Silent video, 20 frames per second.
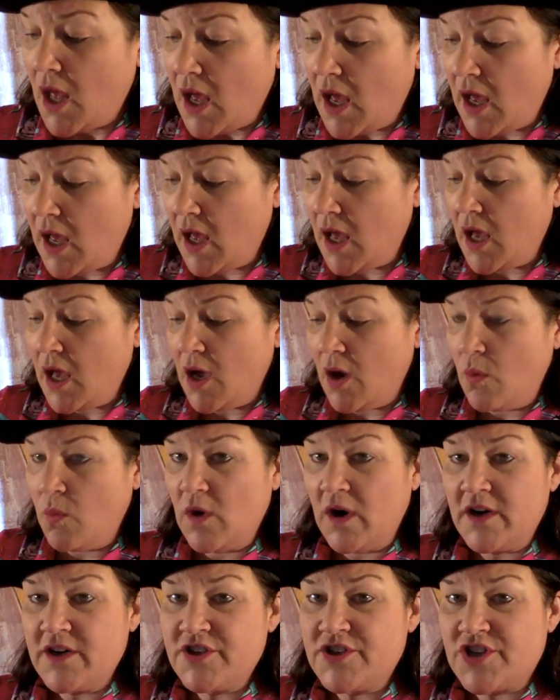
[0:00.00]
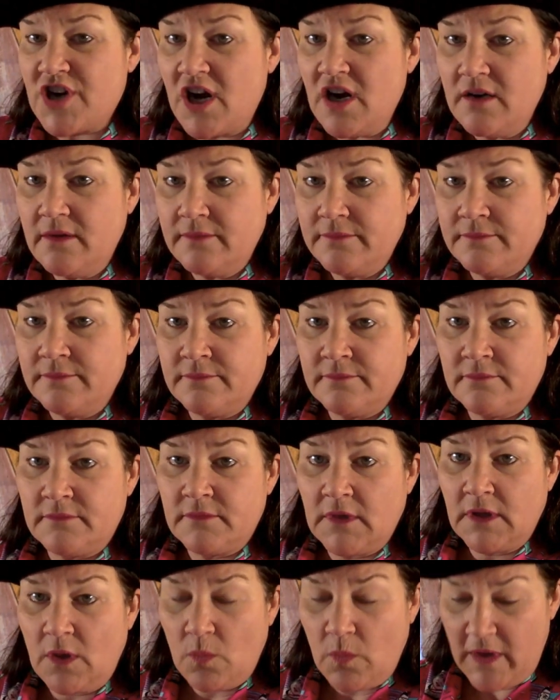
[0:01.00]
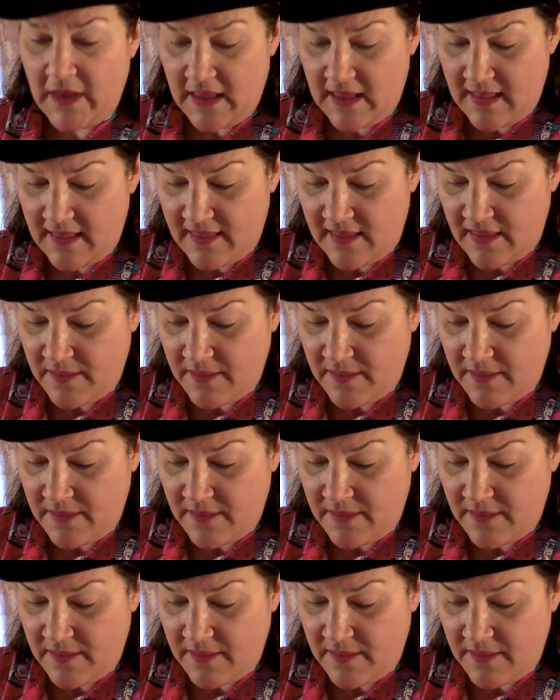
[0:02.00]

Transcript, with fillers: Uh, we're going to start with